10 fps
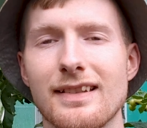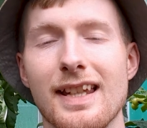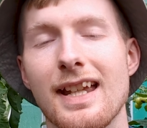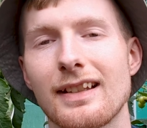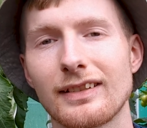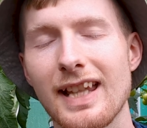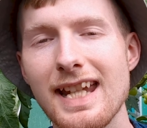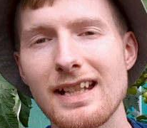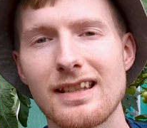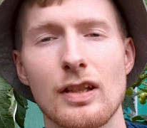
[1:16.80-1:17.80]
and
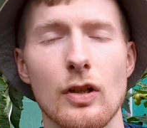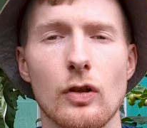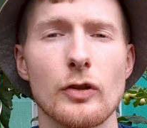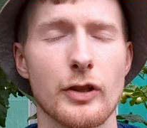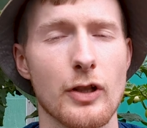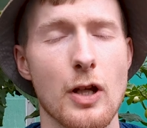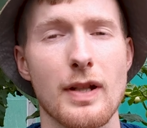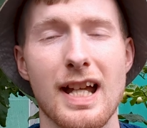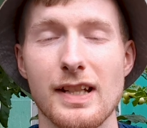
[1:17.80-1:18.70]
late, also known